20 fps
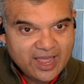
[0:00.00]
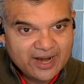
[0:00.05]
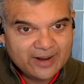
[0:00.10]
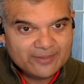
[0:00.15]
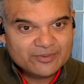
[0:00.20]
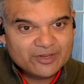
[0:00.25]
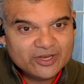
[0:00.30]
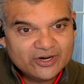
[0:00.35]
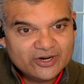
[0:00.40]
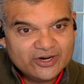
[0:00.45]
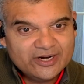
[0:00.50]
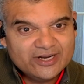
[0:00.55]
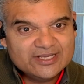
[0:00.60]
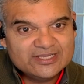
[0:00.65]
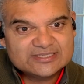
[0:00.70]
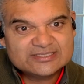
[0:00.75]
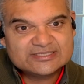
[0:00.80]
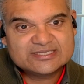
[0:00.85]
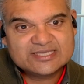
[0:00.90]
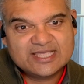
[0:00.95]
And I'm
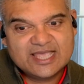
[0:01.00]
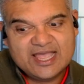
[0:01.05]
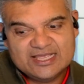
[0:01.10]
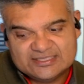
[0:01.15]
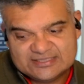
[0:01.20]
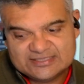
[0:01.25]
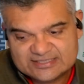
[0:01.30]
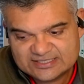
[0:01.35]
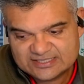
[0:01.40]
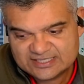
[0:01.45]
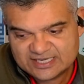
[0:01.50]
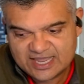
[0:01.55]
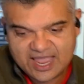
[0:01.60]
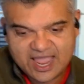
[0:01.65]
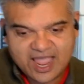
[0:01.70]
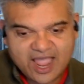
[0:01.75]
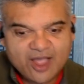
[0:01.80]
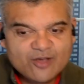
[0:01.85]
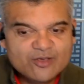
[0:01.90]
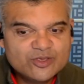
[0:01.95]
curious as to
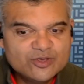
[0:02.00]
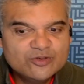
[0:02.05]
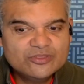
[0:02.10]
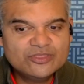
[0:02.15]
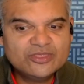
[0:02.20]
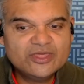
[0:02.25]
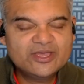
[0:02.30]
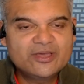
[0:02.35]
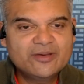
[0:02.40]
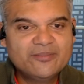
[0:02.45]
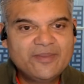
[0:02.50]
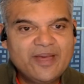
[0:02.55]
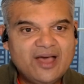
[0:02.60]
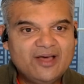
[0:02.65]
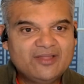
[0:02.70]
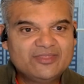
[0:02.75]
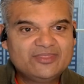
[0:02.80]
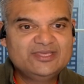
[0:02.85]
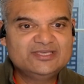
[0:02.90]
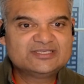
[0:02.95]
how you think
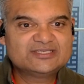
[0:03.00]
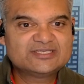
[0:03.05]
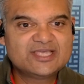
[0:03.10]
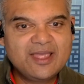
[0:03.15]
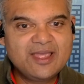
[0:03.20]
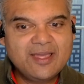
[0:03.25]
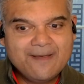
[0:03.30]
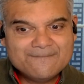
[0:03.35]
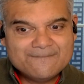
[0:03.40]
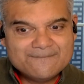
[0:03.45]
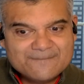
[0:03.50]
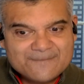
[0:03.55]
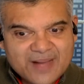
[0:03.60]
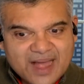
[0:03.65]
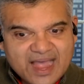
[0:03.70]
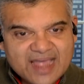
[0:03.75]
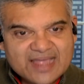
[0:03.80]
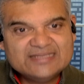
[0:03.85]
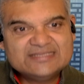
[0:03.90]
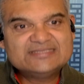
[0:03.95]
about this
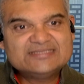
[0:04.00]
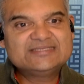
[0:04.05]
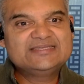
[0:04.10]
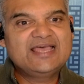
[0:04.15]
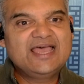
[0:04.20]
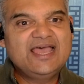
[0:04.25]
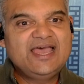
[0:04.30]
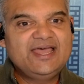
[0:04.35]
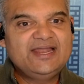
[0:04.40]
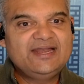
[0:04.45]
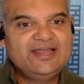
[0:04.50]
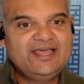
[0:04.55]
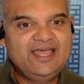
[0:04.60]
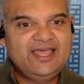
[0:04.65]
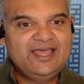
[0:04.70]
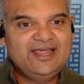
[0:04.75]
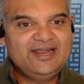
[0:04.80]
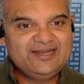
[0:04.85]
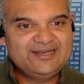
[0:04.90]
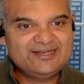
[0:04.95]
mindset
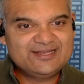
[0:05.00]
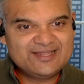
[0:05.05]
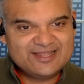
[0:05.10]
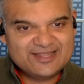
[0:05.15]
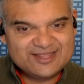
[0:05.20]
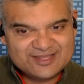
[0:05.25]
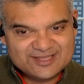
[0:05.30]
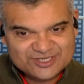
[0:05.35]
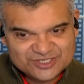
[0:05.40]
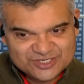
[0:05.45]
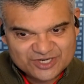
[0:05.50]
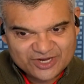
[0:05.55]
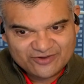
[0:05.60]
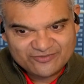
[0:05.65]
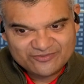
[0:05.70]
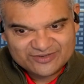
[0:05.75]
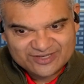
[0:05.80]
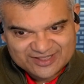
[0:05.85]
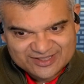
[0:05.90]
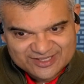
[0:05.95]
and
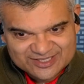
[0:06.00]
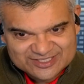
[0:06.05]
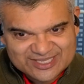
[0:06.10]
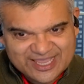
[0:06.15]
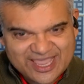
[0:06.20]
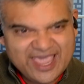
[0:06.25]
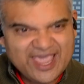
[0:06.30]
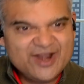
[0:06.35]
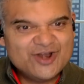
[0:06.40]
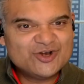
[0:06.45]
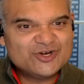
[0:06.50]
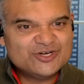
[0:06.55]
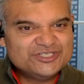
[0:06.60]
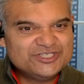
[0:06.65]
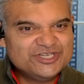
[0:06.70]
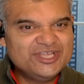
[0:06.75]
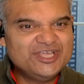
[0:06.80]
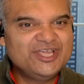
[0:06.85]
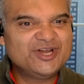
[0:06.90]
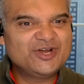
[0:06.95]
shift and this
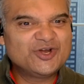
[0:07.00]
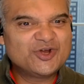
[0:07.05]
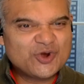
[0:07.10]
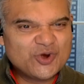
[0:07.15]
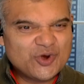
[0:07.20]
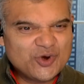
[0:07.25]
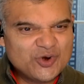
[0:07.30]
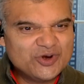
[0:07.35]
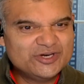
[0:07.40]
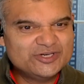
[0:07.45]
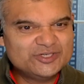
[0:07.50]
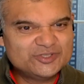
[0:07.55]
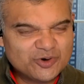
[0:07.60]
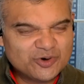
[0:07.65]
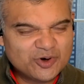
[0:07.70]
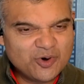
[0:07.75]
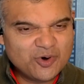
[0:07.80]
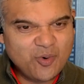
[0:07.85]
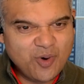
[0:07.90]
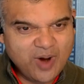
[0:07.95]
energy and courage
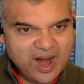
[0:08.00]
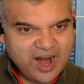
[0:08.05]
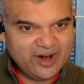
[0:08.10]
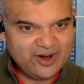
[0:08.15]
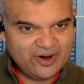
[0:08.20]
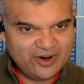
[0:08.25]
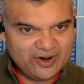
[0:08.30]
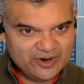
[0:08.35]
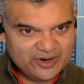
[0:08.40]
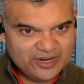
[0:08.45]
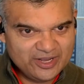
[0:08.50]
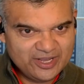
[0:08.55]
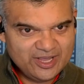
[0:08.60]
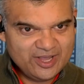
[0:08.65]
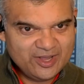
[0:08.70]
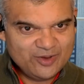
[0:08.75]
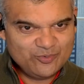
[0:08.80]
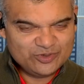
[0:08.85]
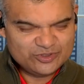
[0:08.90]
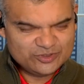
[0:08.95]
required.
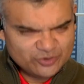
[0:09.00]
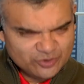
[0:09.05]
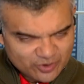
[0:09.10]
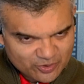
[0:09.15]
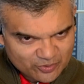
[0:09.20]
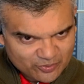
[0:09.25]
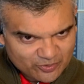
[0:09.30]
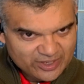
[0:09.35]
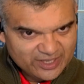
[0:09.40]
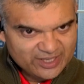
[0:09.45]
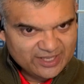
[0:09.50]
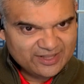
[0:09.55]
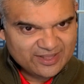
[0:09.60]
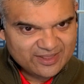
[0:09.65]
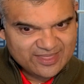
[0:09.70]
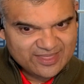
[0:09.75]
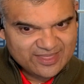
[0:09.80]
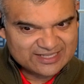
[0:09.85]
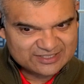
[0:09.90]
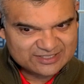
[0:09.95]
Would you agree
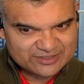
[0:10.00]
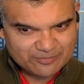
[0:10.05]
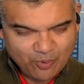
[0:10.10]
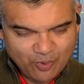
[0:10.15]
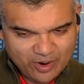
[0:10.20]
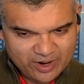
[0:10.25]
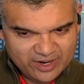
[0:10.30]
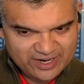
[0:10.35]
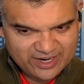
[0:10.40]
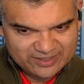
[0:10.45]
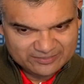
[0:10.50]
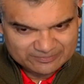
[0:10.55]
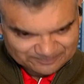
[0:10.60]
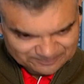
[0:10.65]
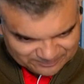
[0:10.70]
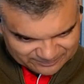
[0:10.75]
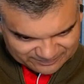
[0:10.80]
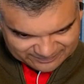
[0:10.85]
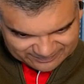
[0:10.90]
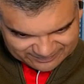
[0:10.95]
that that's important?
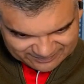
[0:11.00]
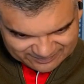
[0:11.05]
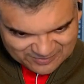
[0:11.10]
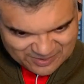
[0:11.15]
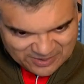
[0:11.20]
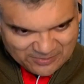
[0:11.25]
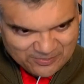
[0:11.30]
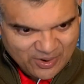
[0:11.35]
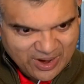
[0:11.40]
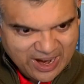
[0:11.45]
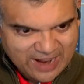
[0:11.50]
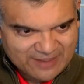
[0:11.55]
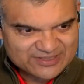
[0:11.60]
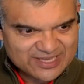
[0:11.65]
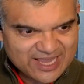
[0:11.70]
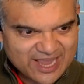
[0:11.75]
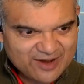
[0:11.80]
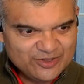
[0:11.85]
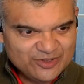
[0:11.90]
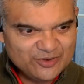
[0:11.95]
And
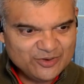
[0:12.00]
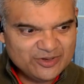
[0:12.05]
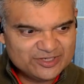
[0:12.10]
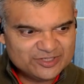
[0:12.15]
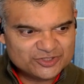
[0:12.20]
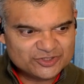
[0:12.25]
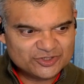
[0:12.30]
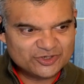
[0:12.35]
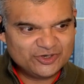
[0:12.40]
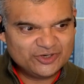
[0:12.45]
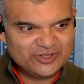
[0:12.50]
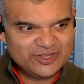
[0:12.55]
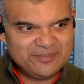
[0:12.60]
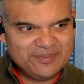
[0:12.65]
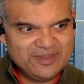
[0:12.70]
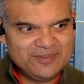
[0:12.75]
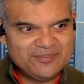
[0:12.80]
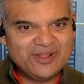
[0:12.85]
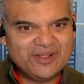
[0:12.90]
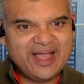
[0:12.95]
perhaps how do you ensure
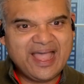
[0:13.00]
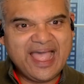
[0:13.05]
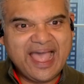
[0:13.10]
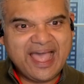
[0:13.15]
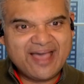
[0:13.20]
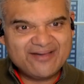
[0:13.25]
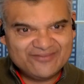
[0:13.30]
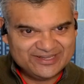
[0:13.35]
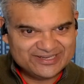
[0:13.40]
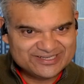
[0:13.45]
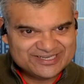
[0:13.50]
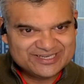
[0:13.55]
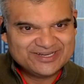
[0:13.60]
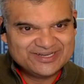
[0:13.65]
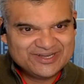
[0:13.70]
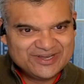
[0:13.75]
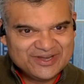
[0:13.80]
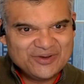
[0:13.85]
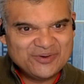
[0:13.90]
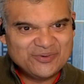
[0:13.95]
that people have
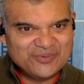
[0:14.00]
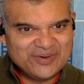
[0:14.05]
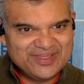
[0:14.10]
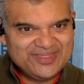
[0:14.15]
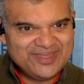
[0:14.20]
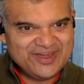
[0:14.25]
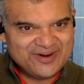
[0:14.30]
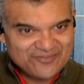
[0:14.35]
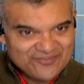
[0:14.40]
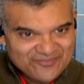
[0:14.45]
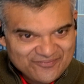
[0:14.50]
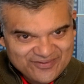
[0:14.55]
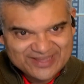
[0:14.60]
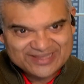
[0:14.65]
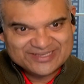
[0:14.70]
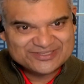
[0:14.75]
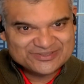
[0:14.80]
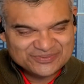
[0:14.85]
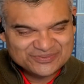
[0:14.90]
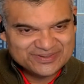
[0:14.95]
it when they're
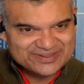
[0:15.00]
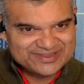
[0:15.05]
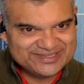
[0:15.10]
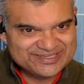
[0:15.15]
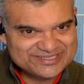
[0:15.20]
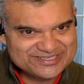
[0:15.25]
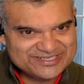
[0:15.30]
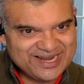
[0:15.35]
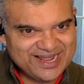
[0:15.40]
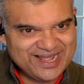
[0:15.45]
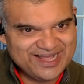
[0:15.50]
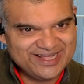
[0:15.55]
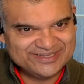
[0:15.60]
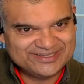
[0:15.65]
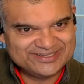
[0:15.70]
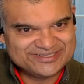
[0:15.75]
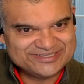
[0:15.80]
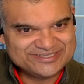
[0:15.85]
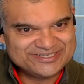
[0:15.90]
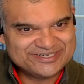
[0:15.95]
faced with this
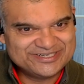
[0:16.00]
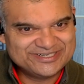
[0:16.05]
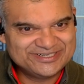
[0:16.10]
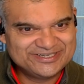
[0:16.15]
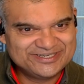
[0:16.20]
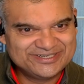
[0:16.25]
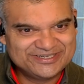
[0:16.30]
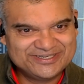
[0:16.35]
challenge?